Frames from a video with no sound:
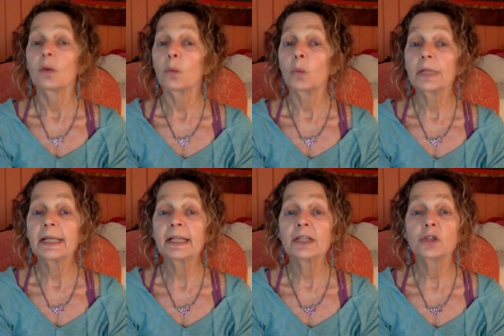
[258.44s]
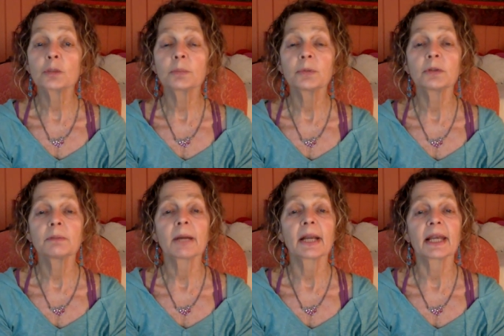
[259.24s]
willing to put
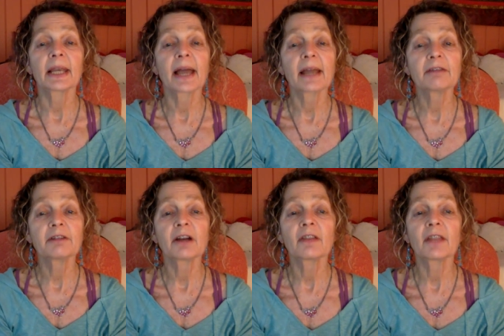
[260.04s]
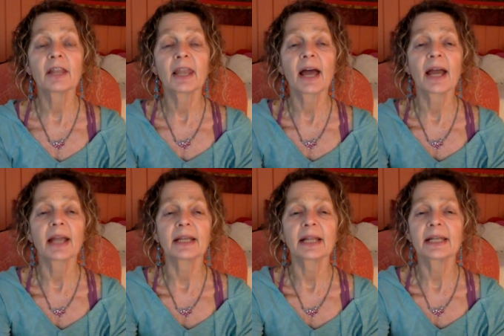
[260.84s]
my life on the
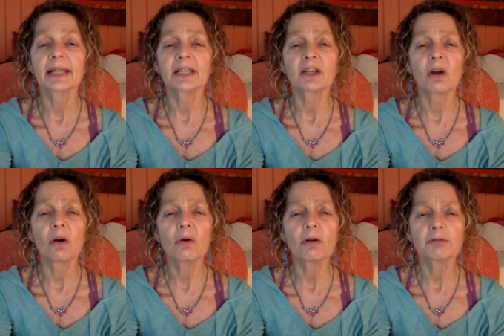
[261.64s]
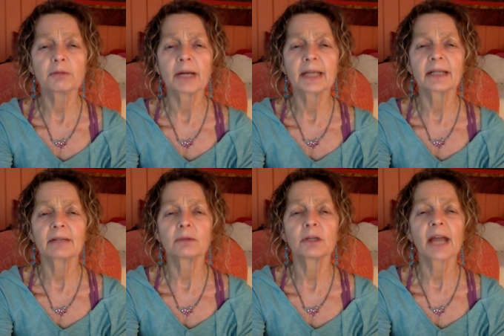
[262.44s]
line, let go of what,
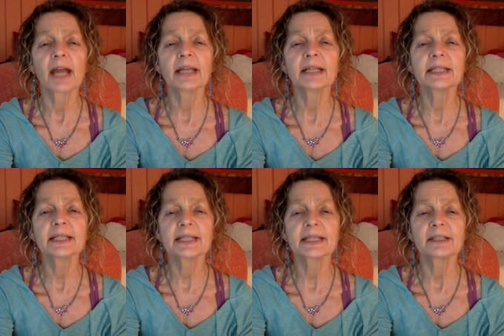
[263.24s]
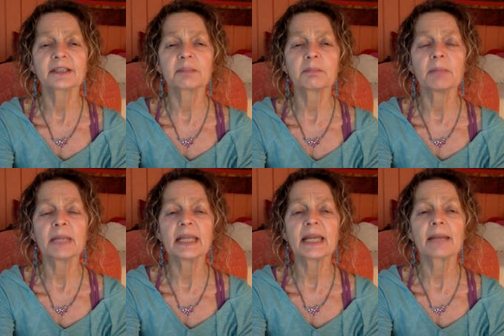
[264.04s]
what I consider
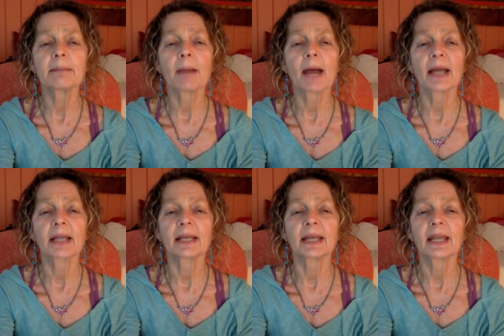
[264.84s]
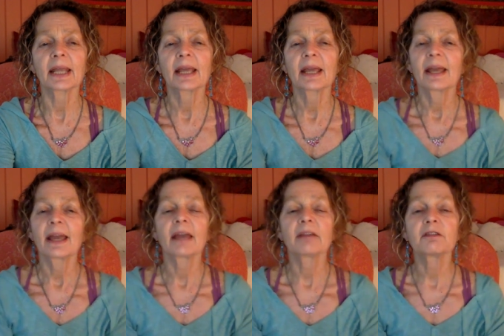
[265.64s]
me and mine,
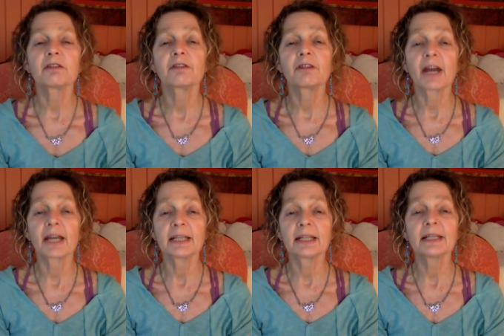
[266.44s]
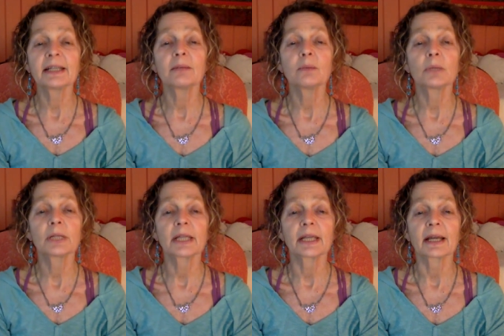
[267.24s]
and finally
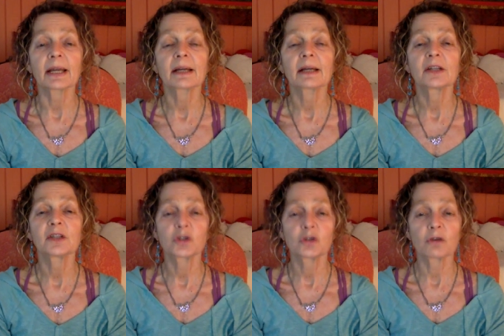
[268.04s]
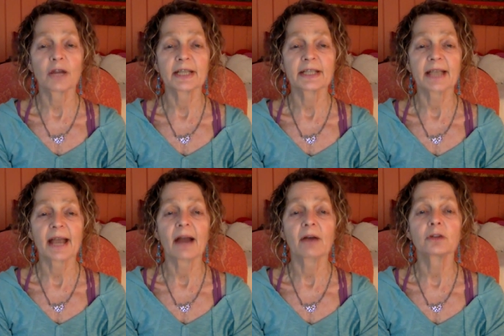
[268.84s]
willing to rise
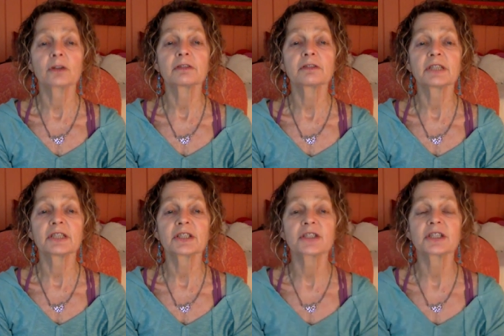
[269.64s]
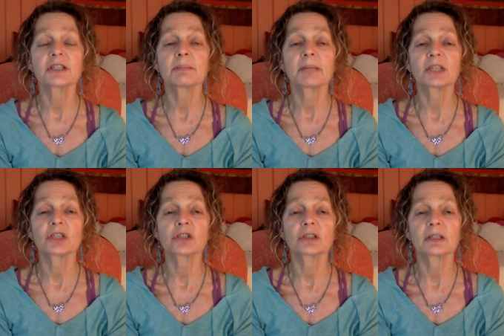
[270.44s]
out of this
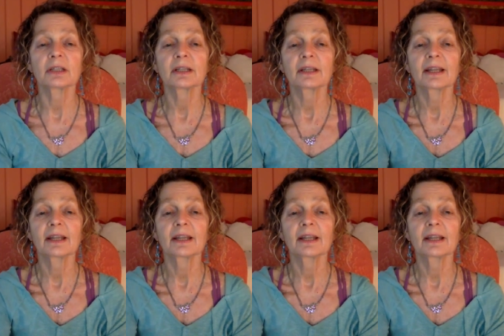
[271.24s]
dimension